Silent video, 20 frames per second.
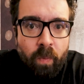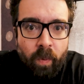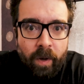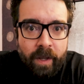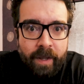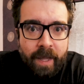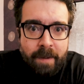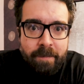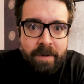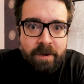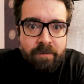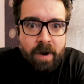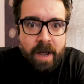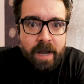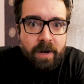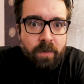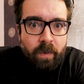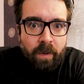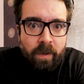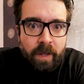Will they be
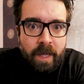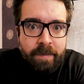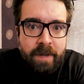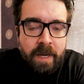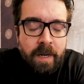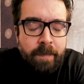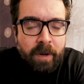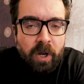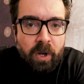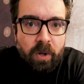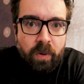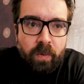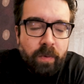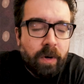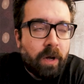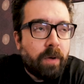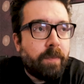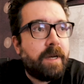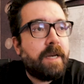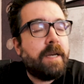red? Will they be blue?
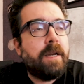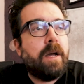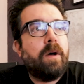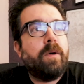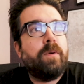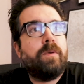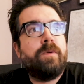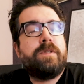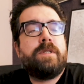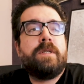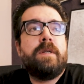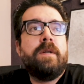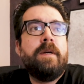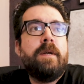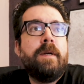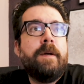Nobody knows